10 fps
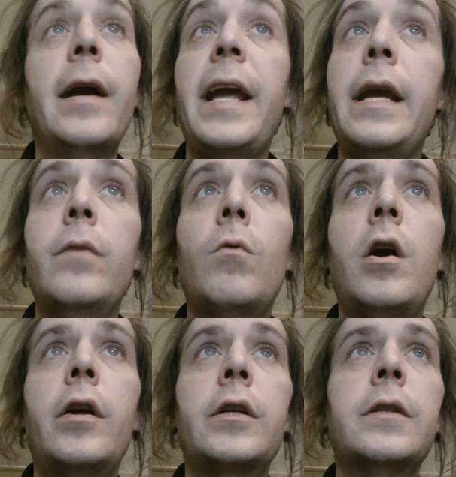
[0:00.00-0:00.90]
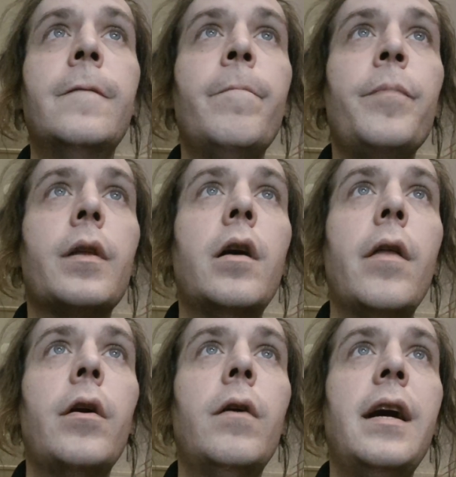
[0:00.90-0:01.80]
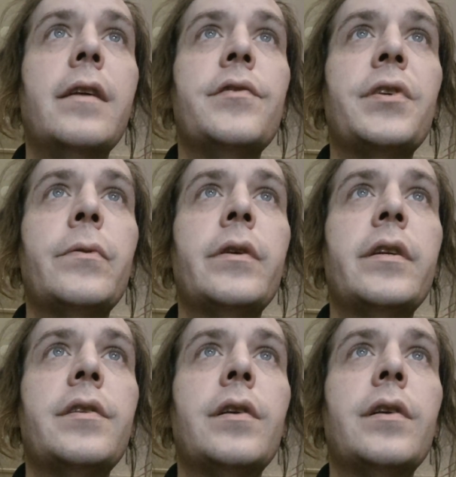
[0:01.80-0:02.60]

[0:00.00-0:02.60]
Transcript: and water, although Anzu is